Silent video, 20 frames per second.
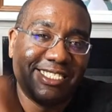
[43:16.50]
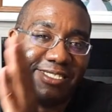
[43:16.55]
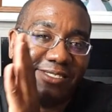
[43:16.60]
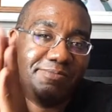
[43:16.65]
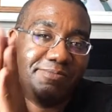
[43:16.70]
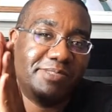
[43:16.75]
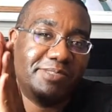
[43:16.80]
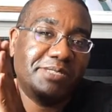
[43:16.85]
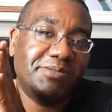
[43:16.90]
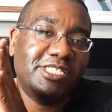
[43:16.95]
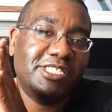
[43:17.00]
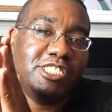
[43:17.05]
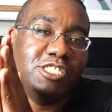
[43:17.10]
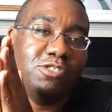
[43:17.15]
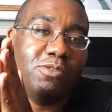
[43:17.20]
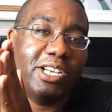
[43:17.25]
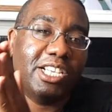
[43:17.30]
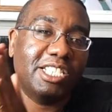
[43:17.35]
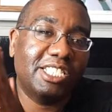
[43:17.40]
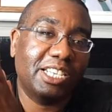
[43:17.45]
Maybe the
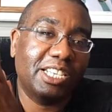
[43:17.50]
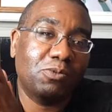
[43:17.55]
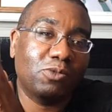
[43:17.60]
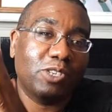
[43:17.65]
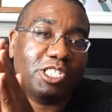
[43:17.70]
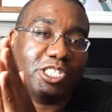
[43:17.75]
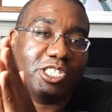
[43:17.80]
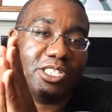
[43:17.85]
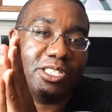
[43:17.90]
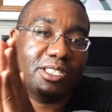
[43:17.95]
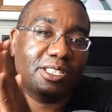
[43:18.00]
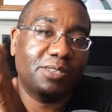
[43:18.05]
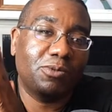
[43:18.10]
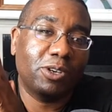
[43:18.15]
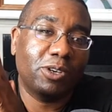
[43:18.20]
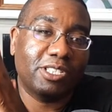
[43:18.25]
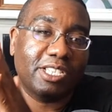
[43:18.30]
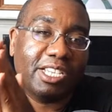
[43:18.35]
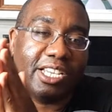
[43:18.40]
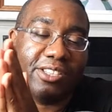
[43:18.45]
U.S. and Russia could
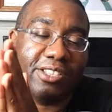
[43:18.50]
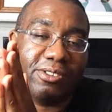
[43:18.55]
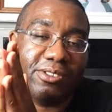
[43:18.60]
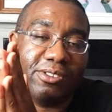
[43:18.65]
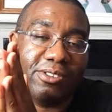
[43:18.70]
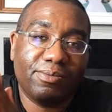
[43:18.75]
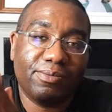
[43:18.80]
work together.